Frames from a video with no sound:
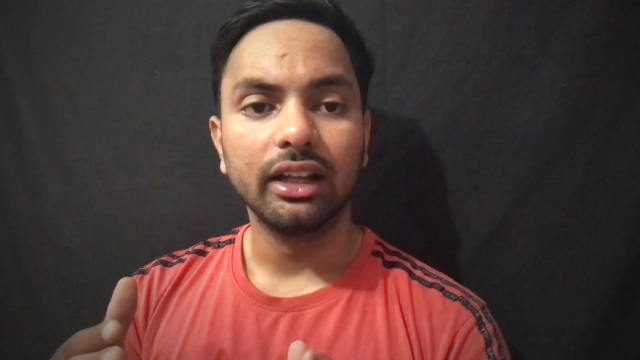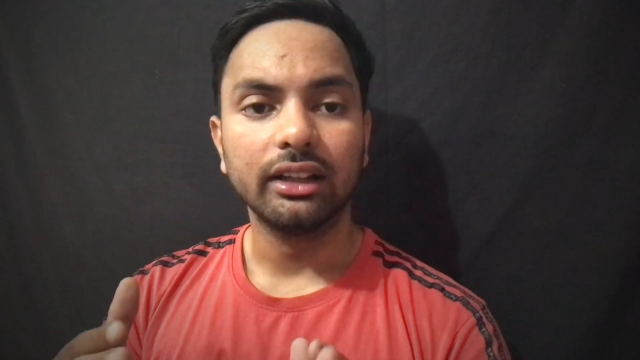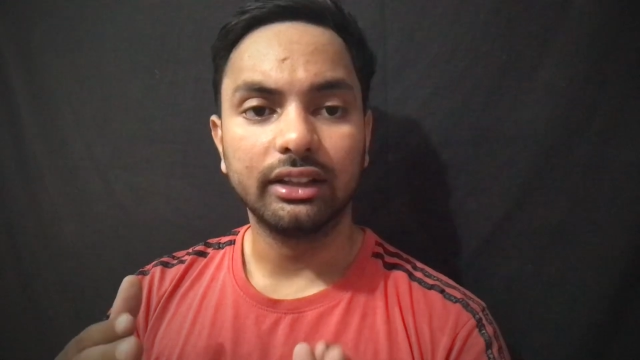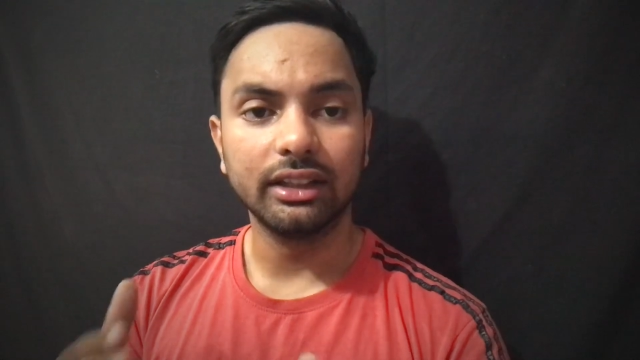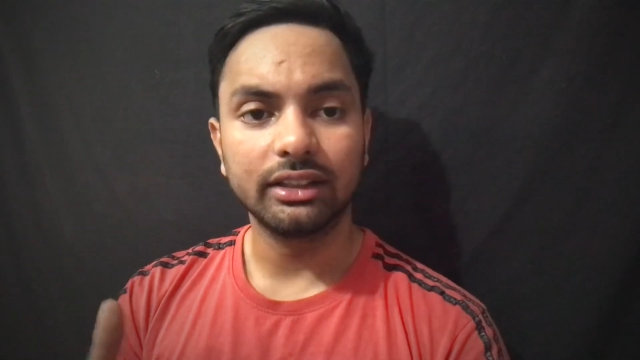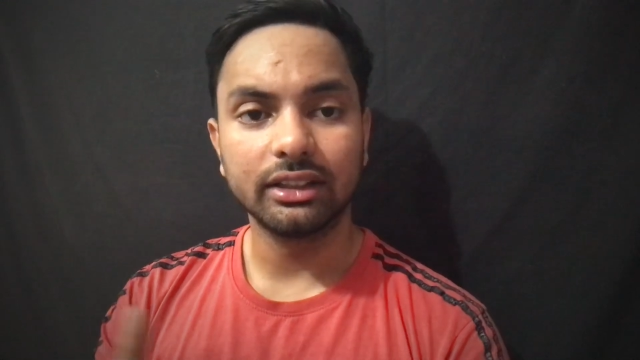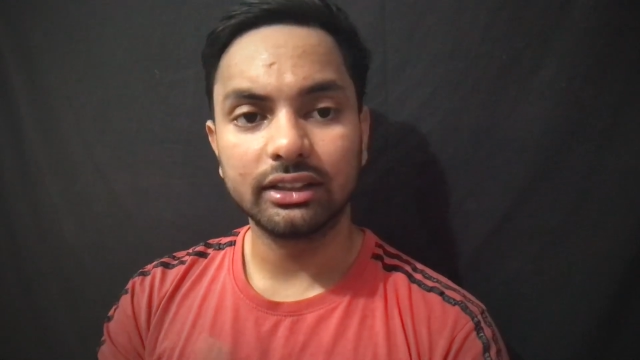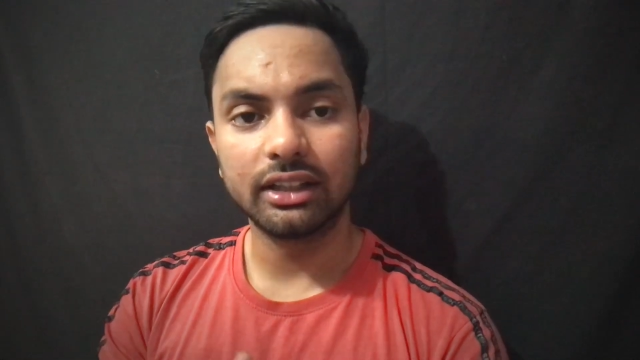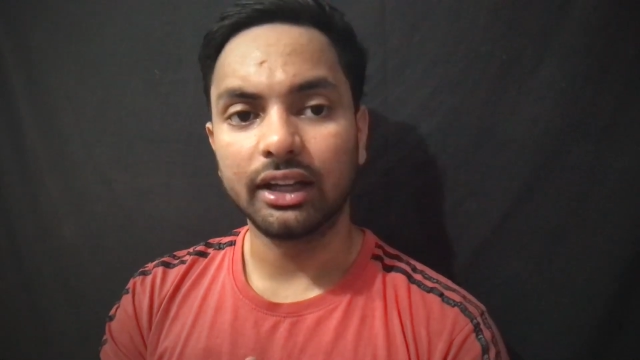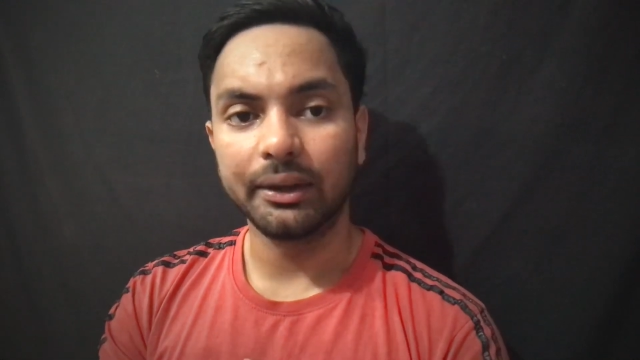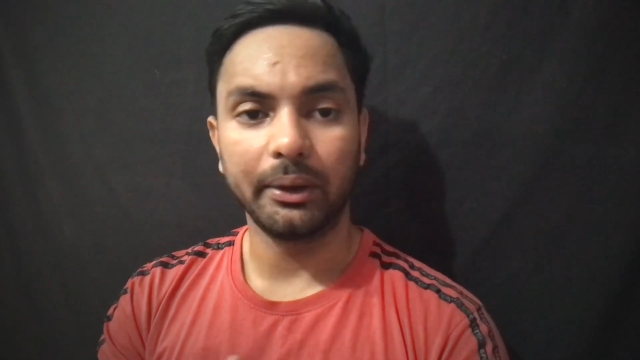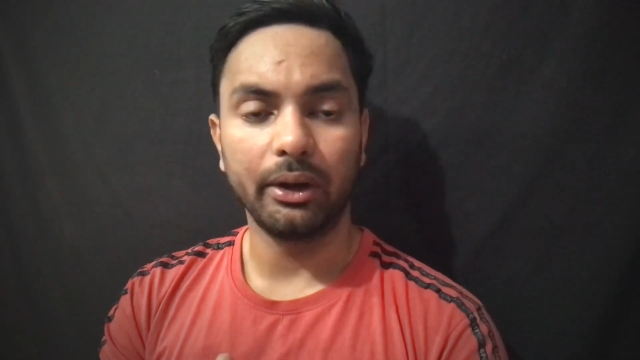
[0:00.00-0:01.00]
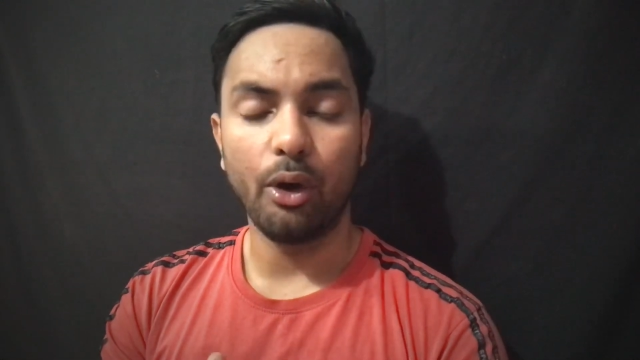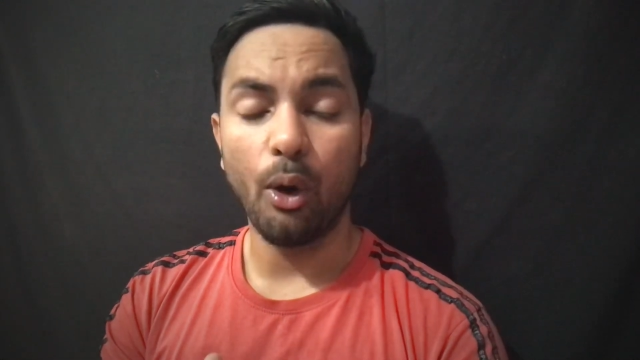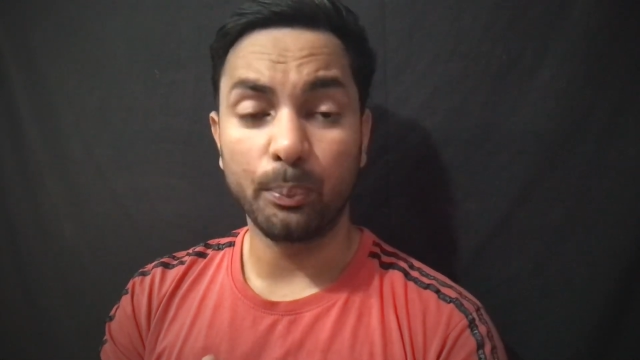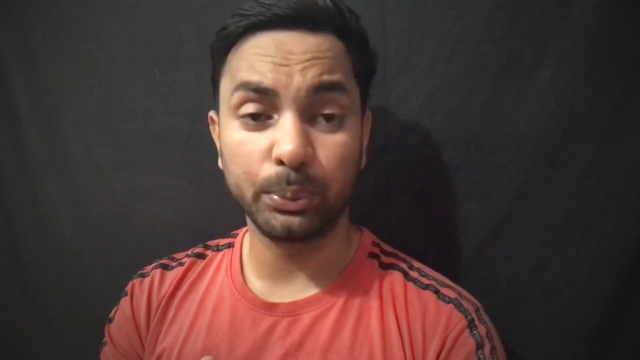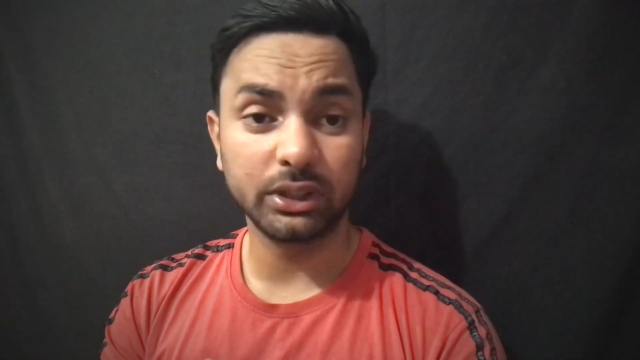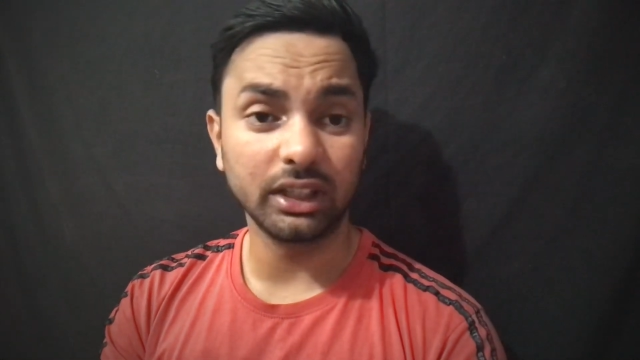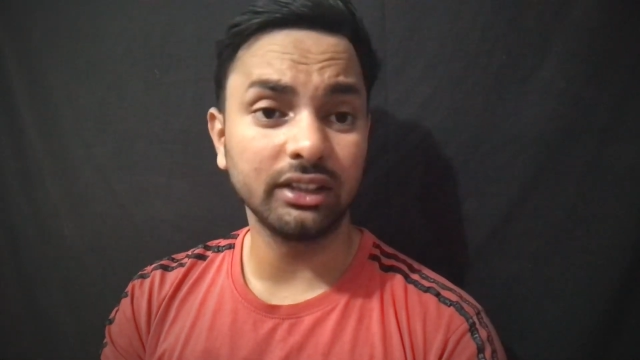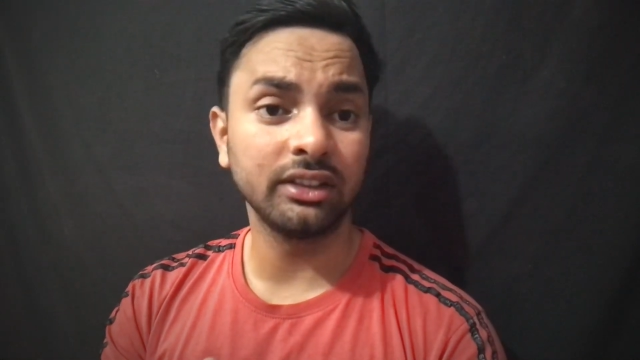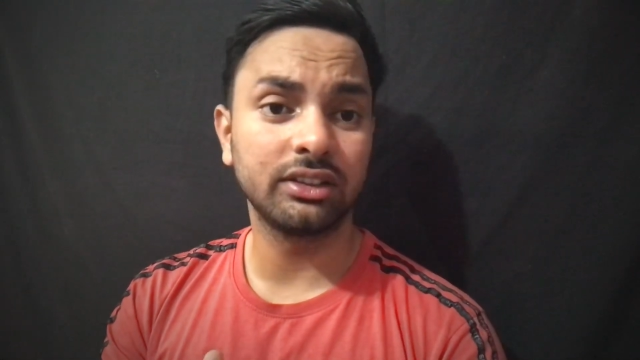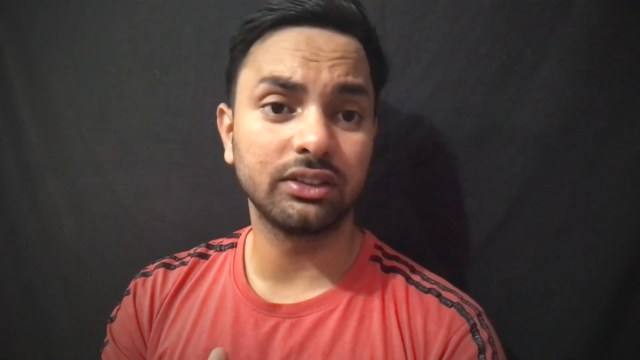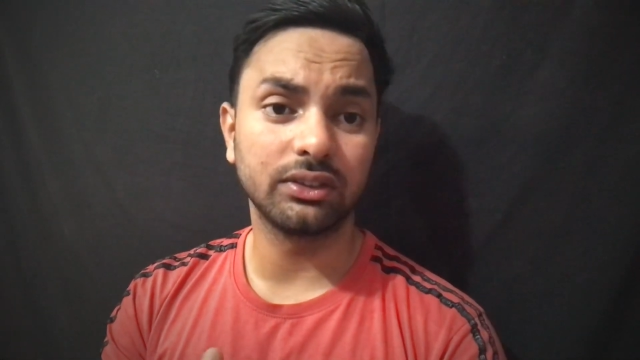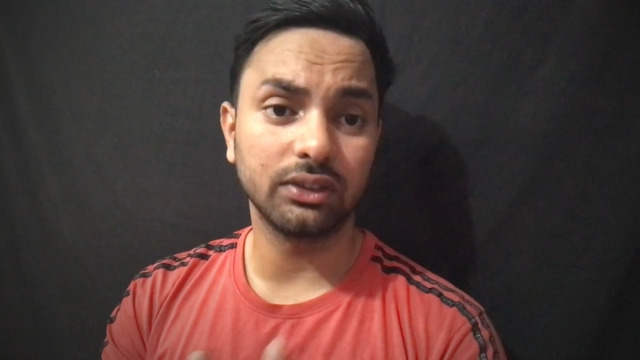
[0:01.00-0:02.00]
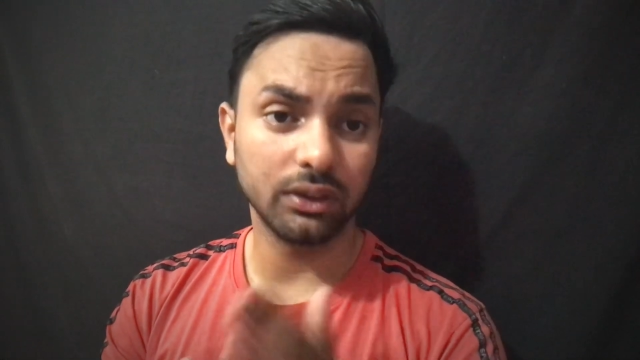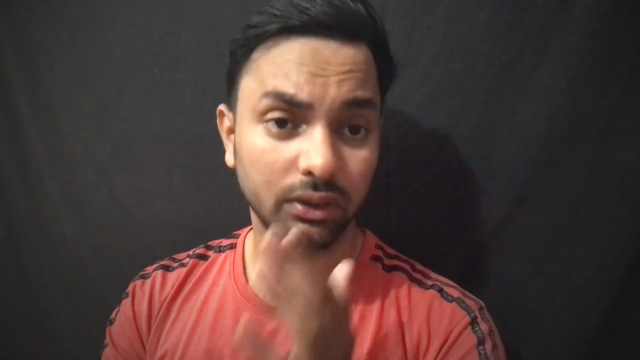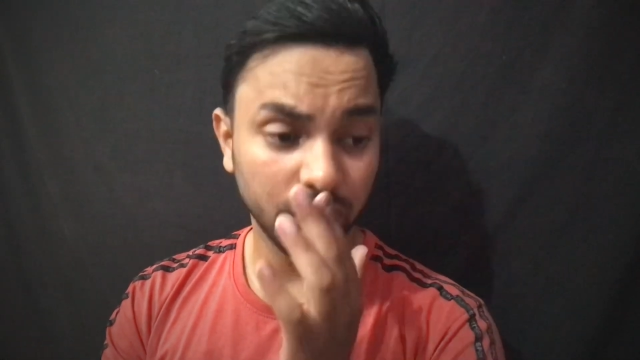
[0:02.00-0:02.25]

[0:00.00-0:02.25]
this is the options